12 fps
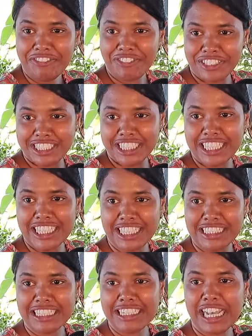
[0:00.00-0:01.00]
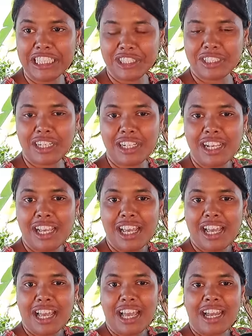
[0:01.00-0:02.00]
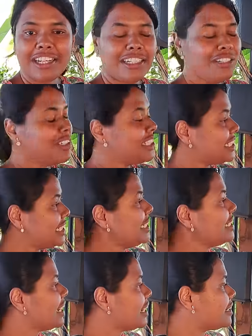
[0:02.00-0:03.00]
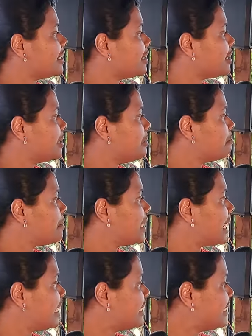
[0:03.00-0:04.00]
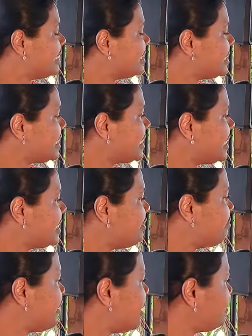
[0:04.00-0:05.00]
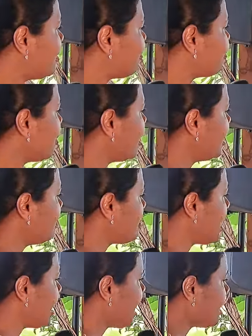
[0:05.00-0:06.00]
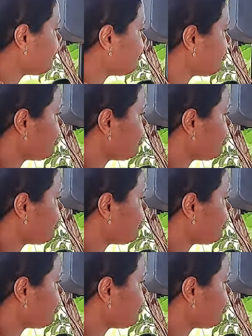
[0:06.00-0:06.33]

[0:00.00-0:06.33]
physical, in the natural, I did not see that. But I did see the favor of God in my life.